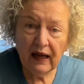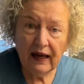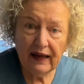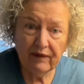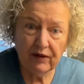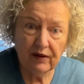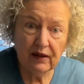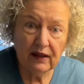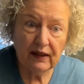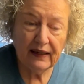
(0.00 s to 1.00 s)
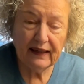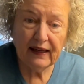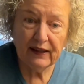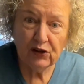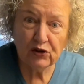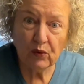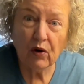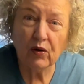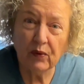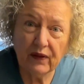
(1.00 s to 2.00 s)
I have a lady I used to
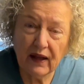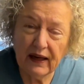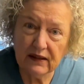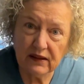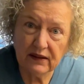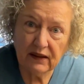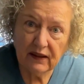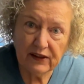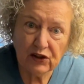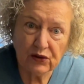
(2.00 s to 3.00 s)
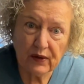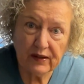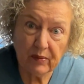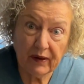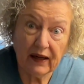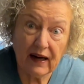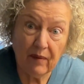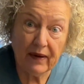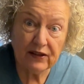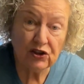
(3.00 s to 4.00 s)
work with that has a delicious recipe, and I
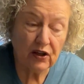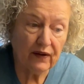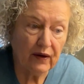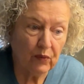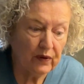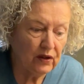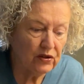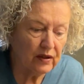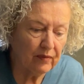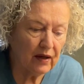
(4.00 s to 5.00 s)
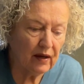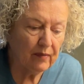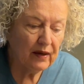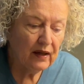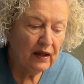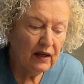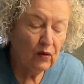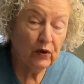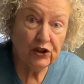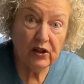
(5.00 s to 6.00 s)
might share that with you sometime,
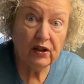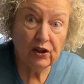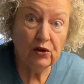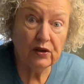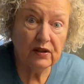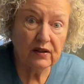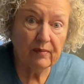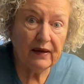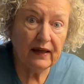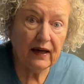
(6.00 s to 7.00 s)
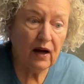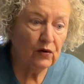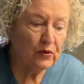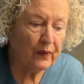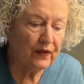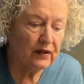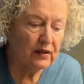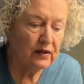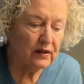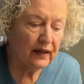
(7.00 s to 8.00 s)
which it uses the minute oats. But this
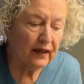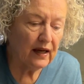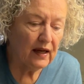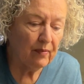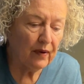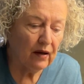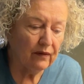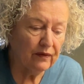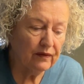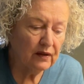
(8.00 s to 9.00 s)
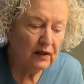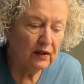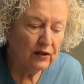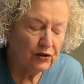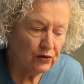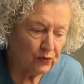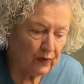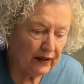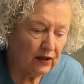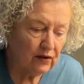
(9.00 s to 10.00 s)
is a cup of just
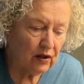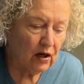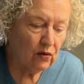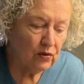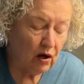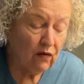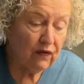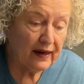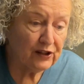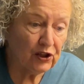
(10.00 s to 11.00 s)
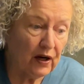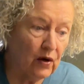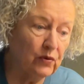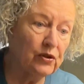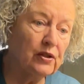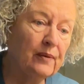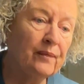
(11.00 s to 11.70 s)
regular old-fashioned oats.